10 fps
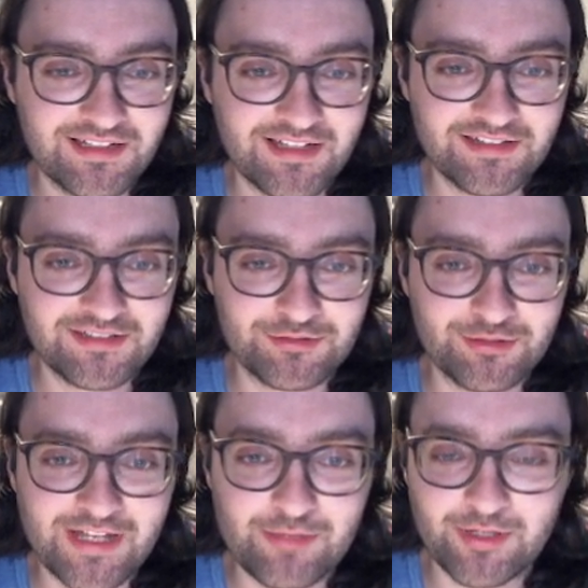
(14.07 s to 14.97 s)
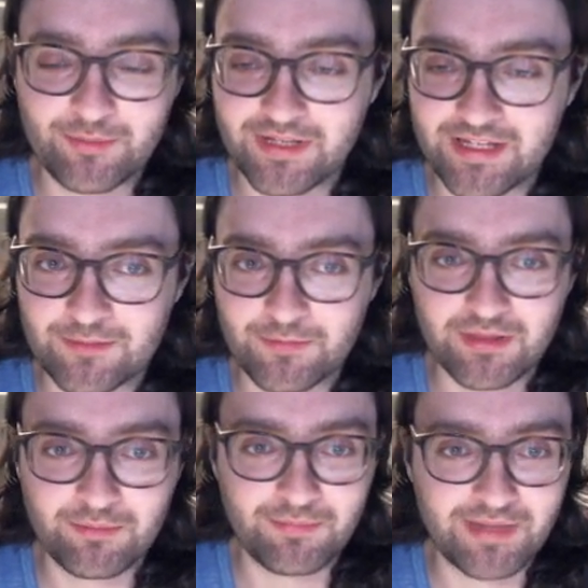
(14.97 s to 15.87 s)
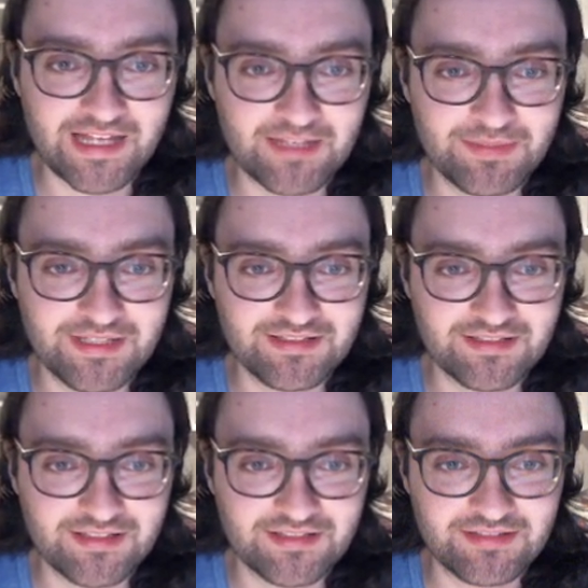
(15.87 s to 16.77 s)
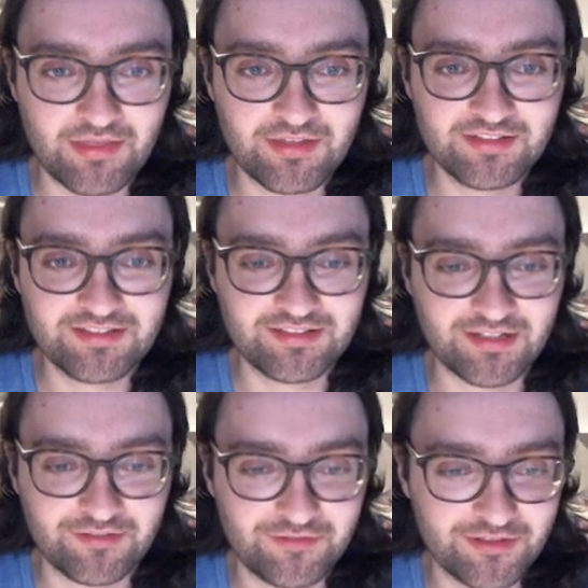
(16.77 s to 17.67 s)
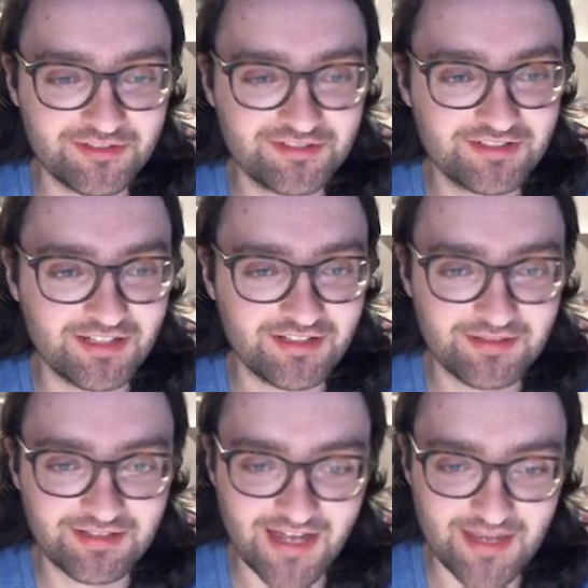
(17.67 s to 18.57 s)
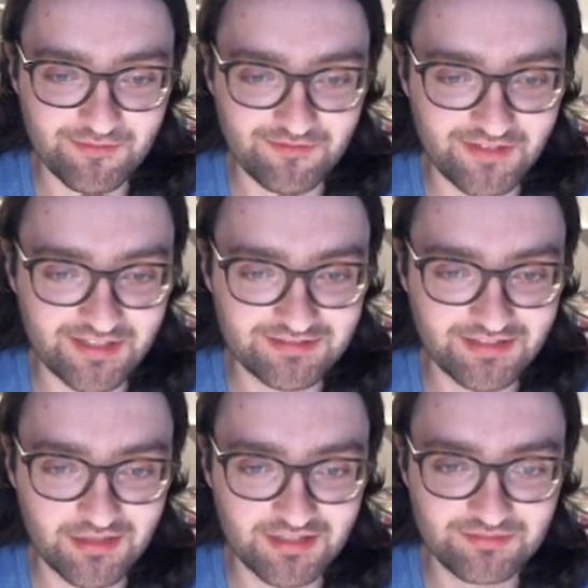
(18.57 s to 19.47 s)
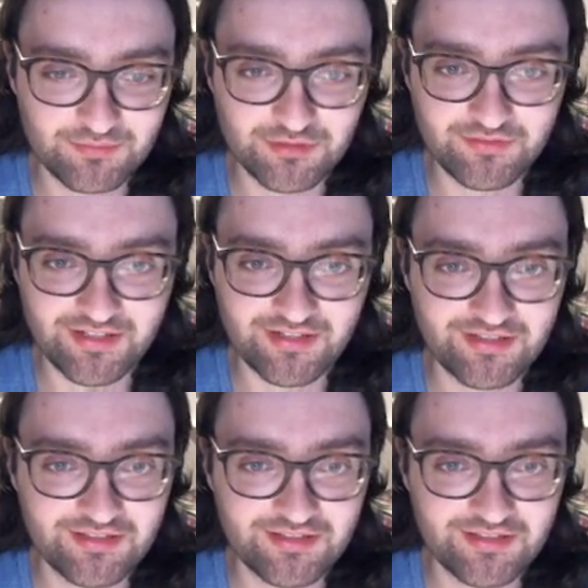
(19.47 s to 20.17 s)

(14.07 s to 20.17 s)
So today we are playing with the black pieces, and this is our first time facing this move here.